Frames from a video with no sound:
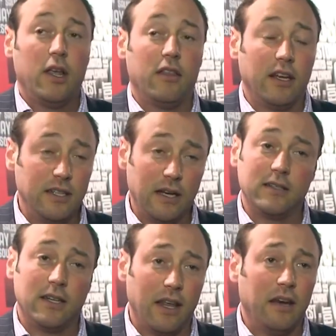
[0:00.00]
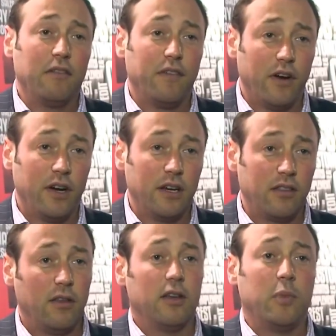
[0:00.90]
they tend to then find
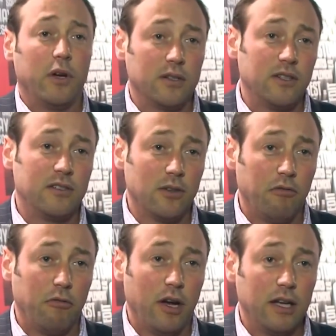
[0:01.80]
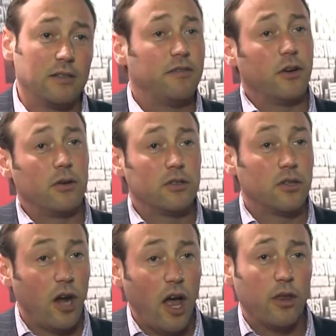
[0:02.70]
third-party software to focus
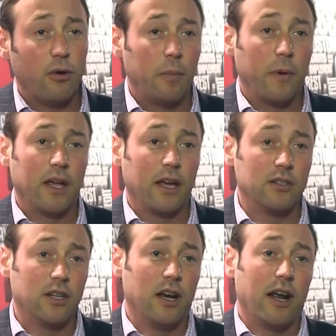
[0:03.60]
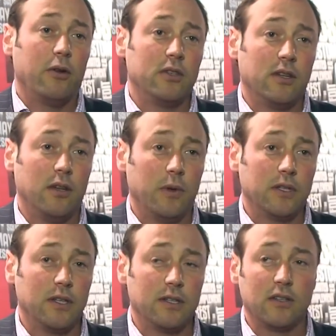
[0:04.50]
on other application areas in the
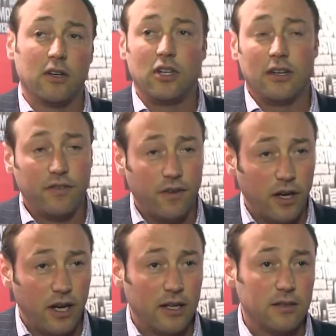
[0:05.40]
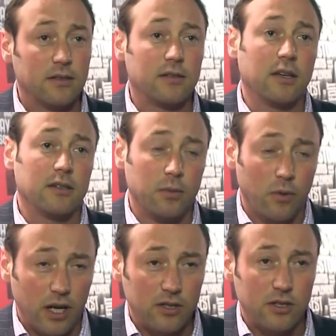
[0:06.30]
business, such as finance, customer
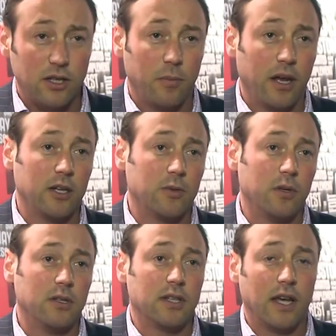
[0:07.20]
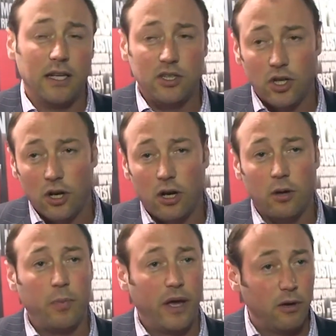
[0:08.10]
relationship management,
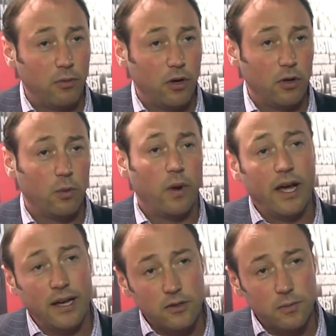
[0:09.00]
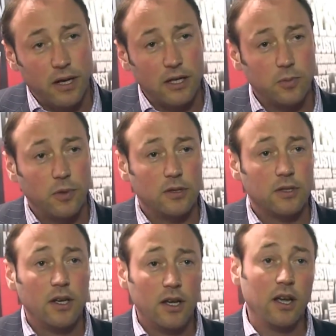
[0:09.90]
HR, payroll, warehouse management,
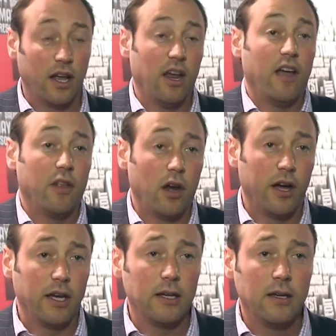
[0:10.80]
and the like.